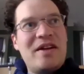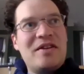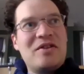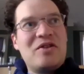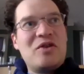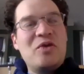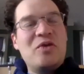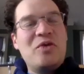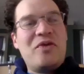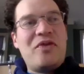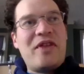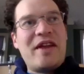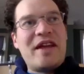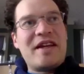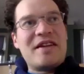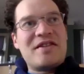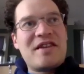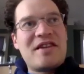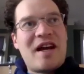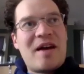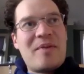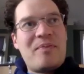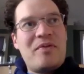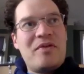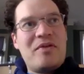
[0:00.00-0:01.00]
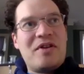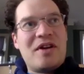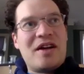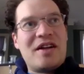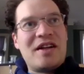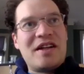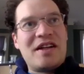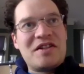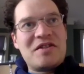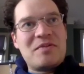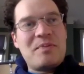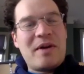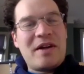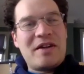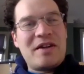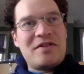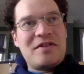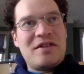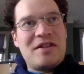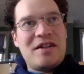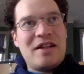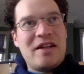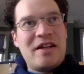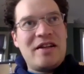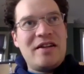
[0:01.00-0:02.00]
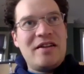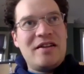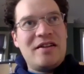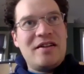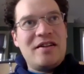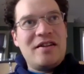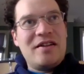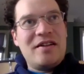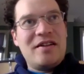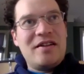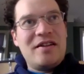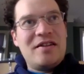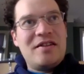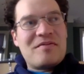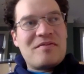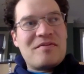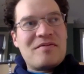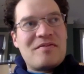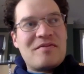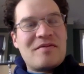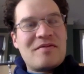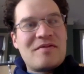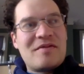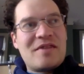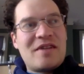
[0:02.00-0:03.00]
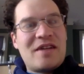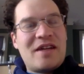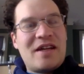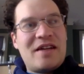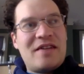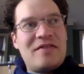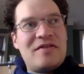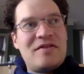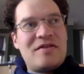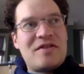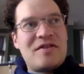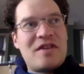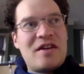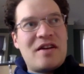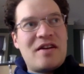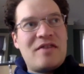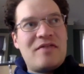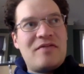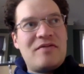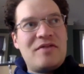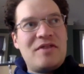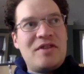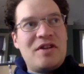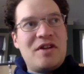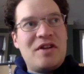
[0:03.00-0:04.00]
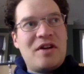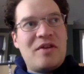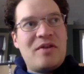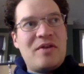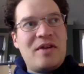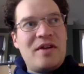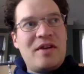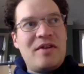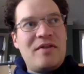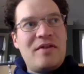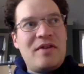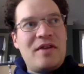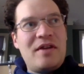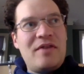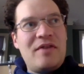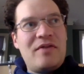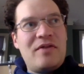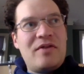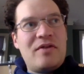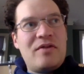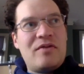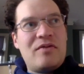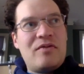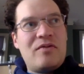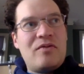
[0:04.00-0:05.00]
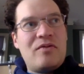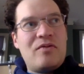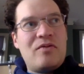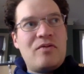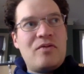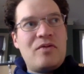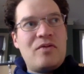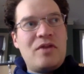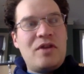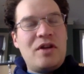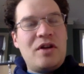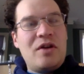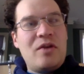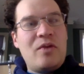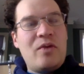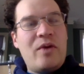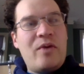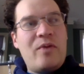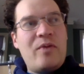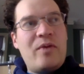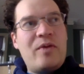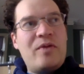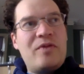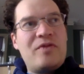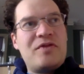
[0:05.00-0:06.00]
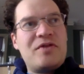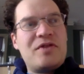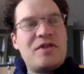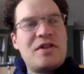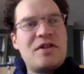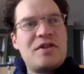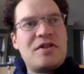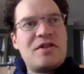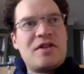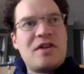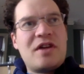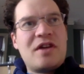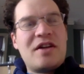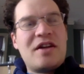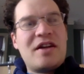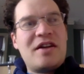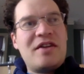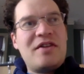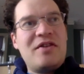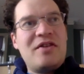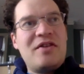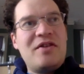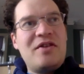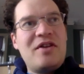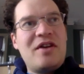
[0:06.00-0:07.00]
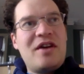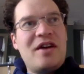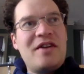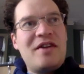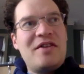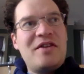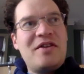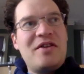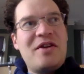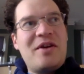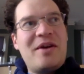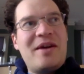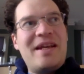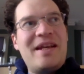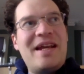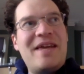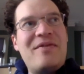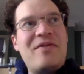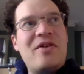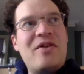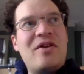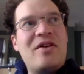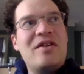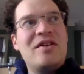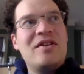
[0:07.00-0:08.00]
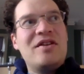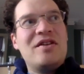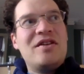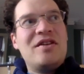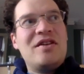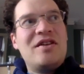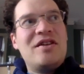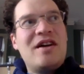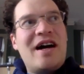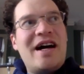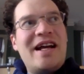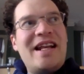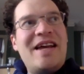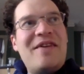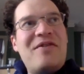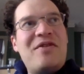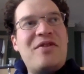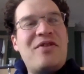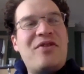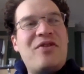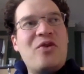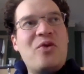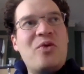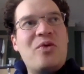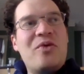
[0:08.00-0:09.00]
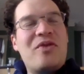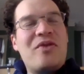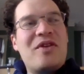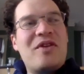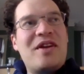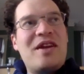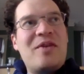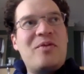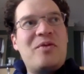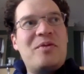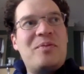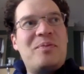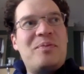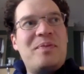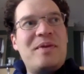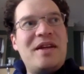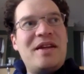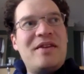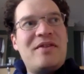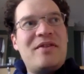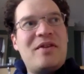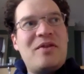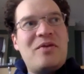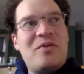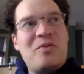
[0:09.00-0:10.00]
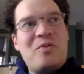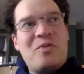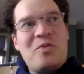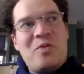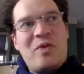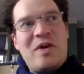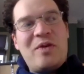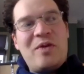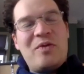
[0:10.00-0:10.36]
good things happen unexpectedly, and even when we start, I don't know. I never thought that that we